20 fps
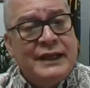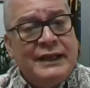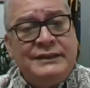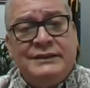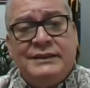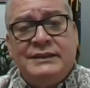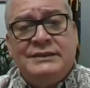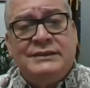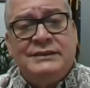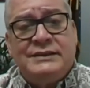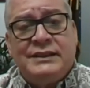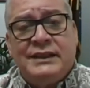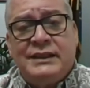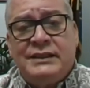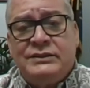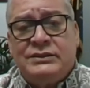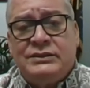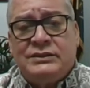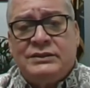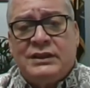19
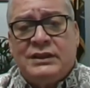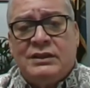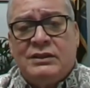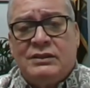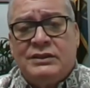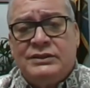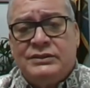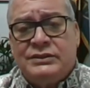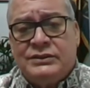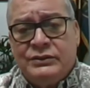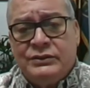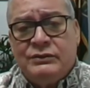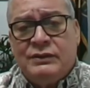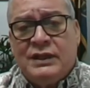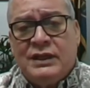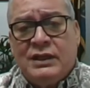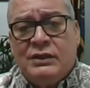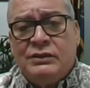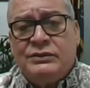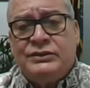states still
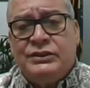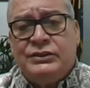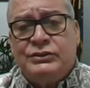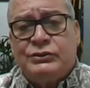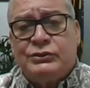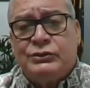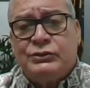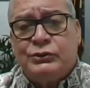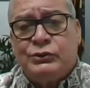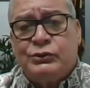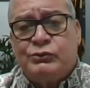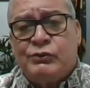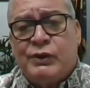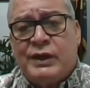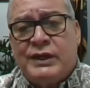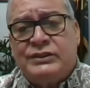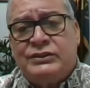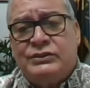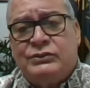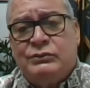allow teachers to
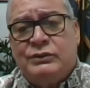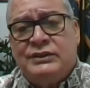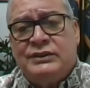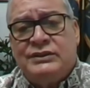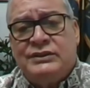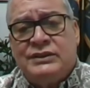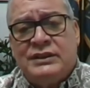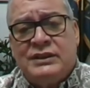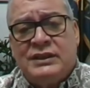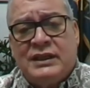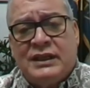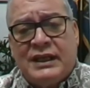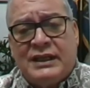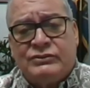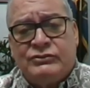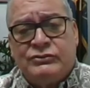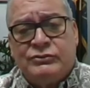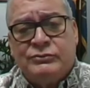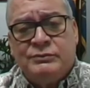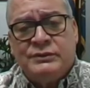strike students in
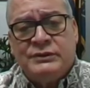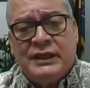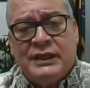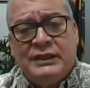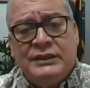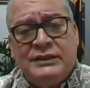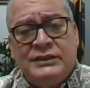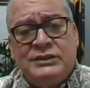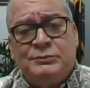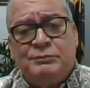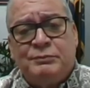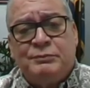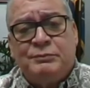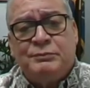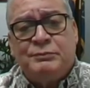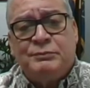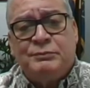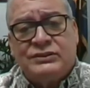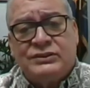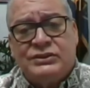classrooms, and these
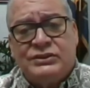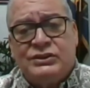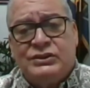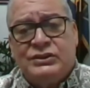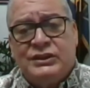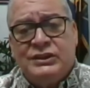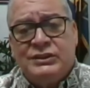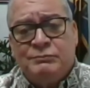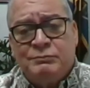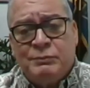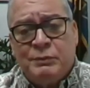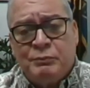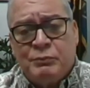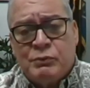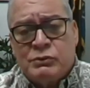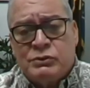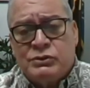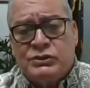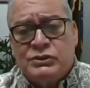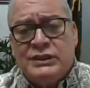practices
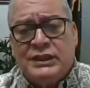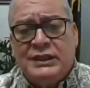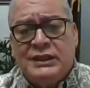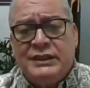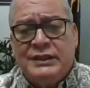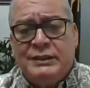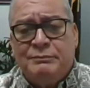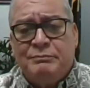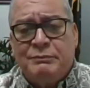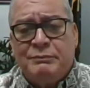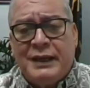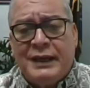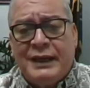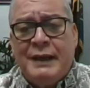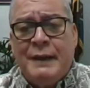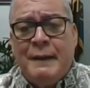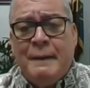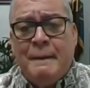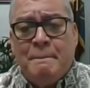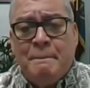disproportionately
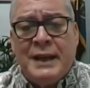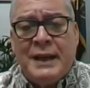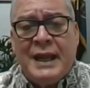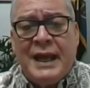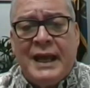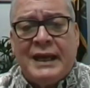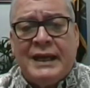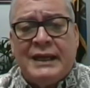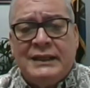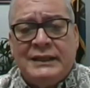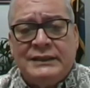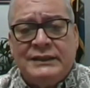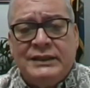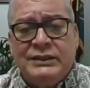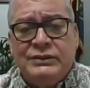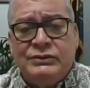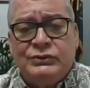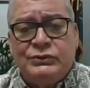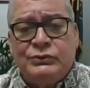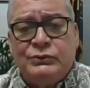impact Black and
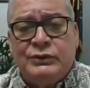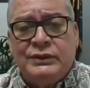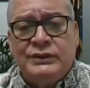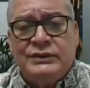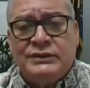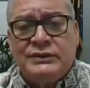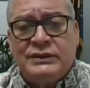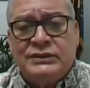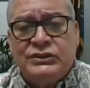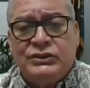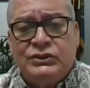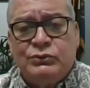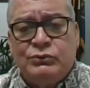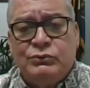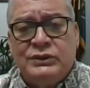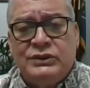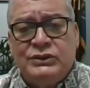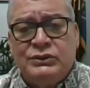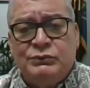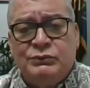Latino students and
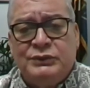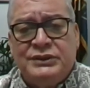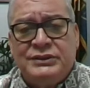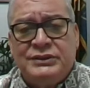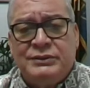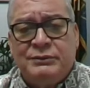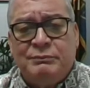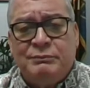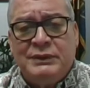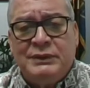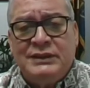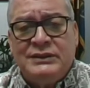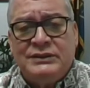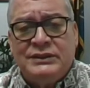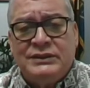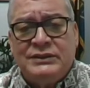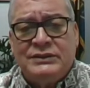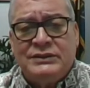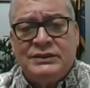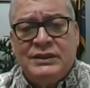students with
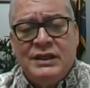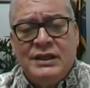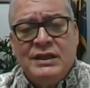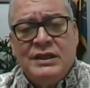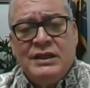disabilities.